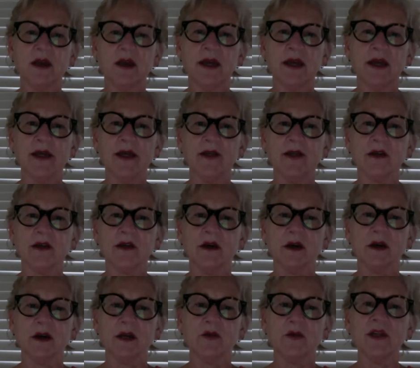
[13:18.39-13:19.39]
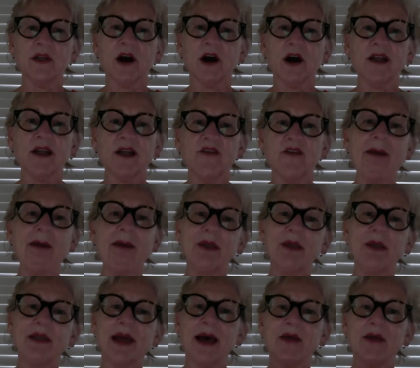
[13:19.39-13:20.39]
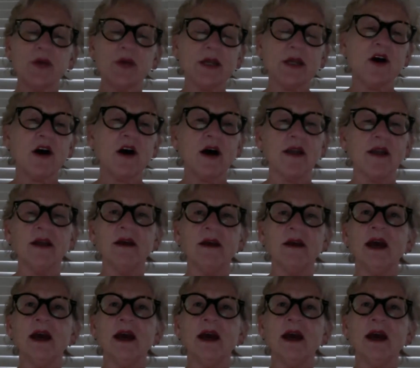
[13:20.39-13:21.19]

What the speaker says: and it would not have happened had we not